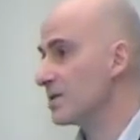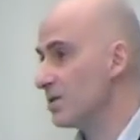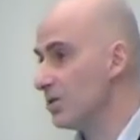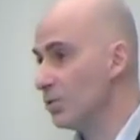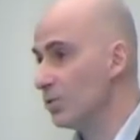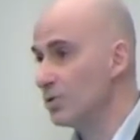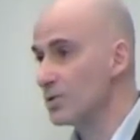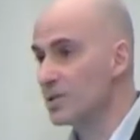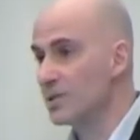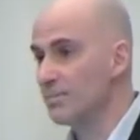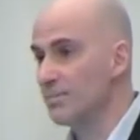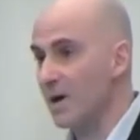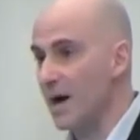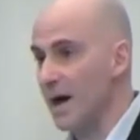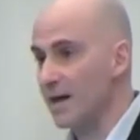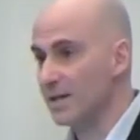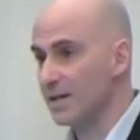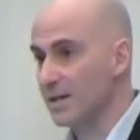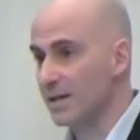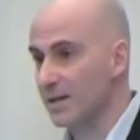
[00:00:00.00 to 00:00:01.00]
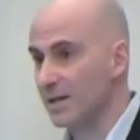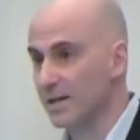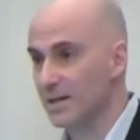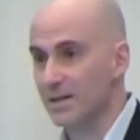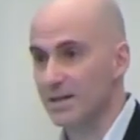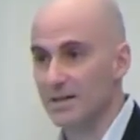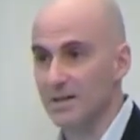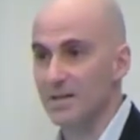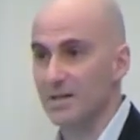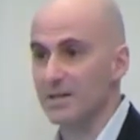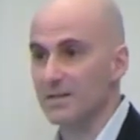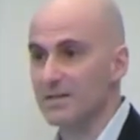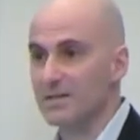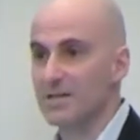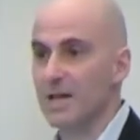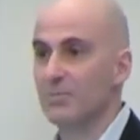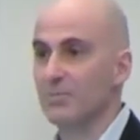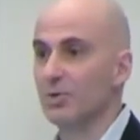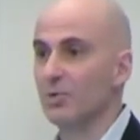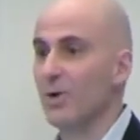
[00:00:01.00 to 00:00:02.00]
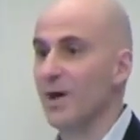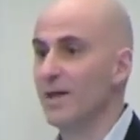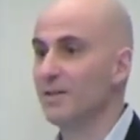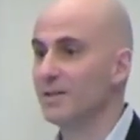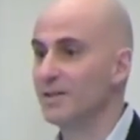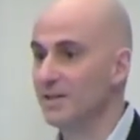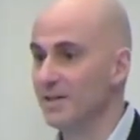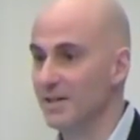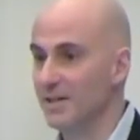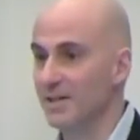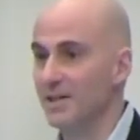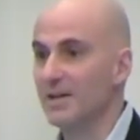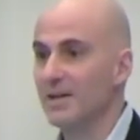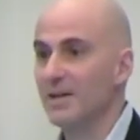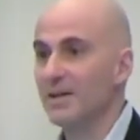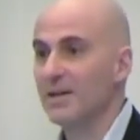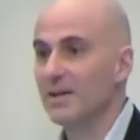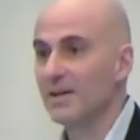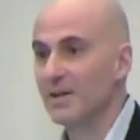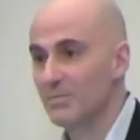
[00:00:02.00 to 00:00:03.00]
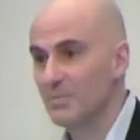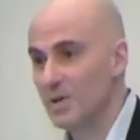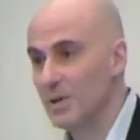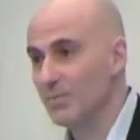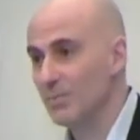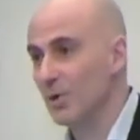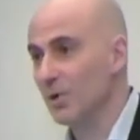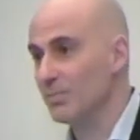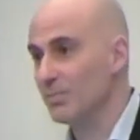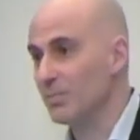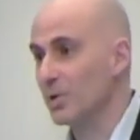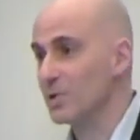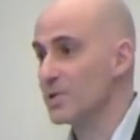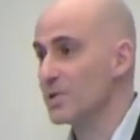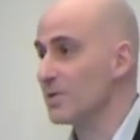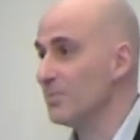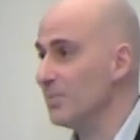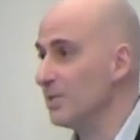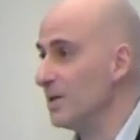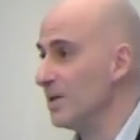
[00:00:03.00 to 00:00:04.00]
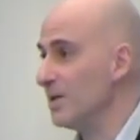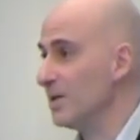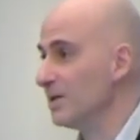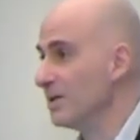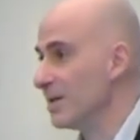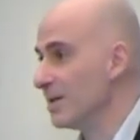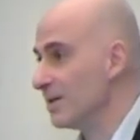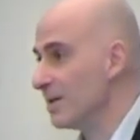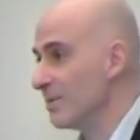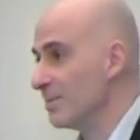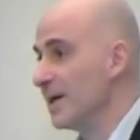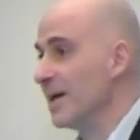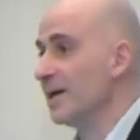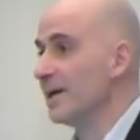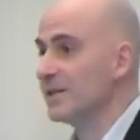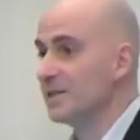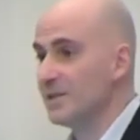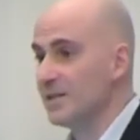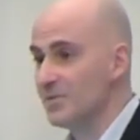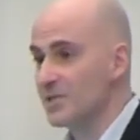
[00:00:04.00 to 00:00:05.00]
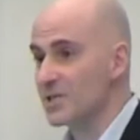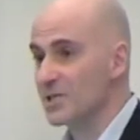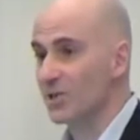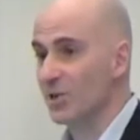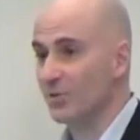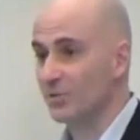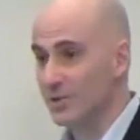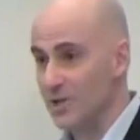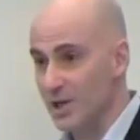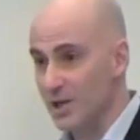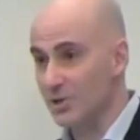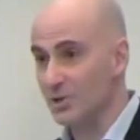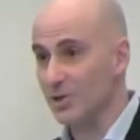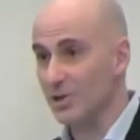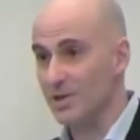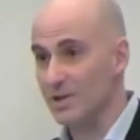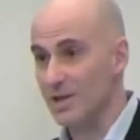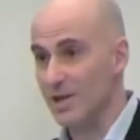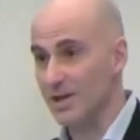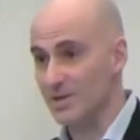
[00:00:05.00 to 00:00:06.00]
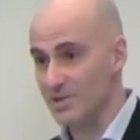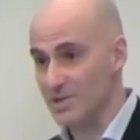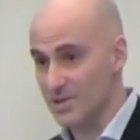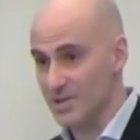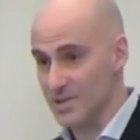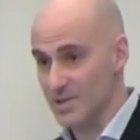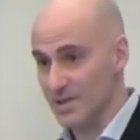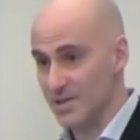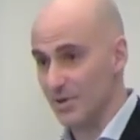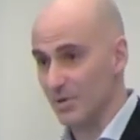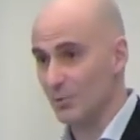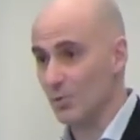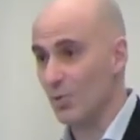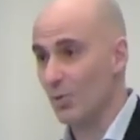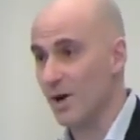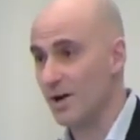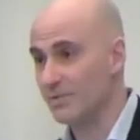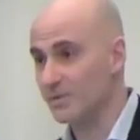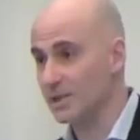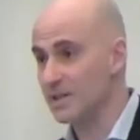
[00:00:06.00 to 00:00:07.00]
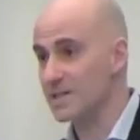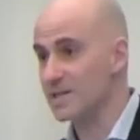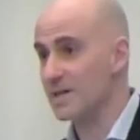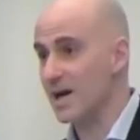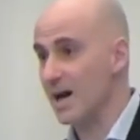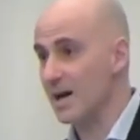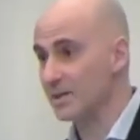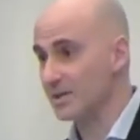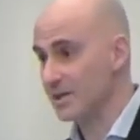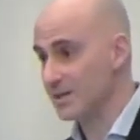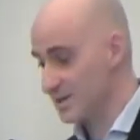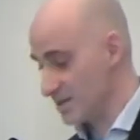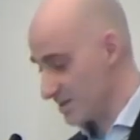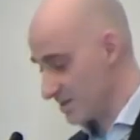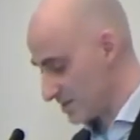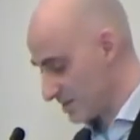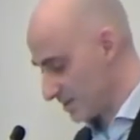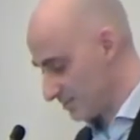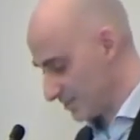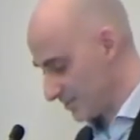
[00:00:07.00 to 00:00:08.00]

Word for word: used by uh, some 20 uh, people, possibly the, the, relatives of the engineers who have designed the system.